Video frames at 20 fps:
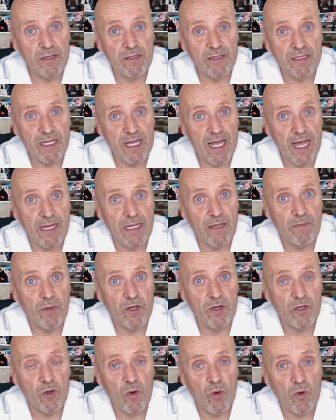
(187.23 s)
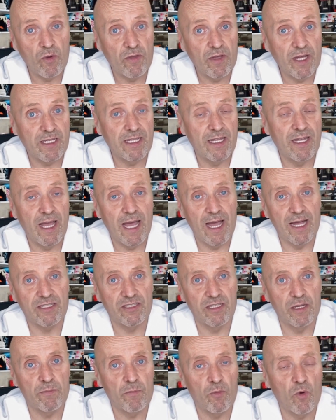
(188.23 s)
the animal already
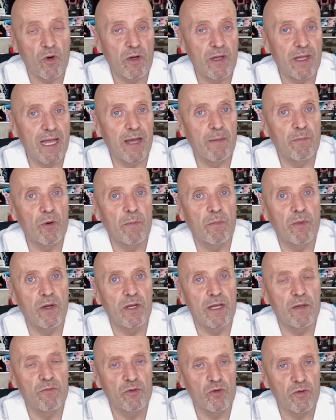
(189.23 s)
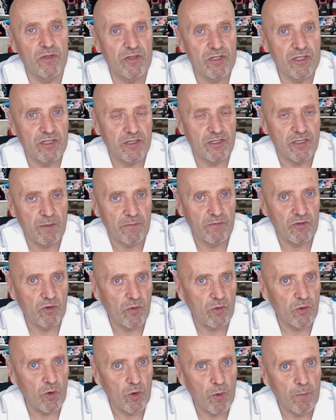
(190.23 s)
has a more capable immune system to
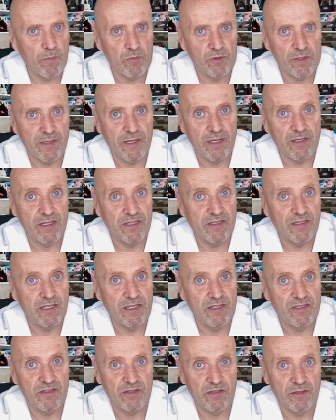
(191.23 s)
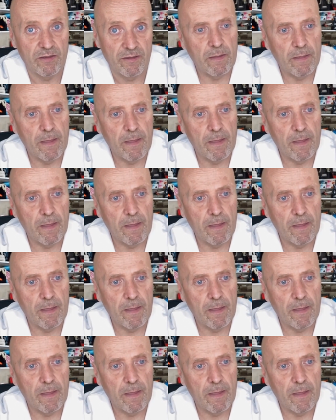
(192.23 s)
cope with the disease.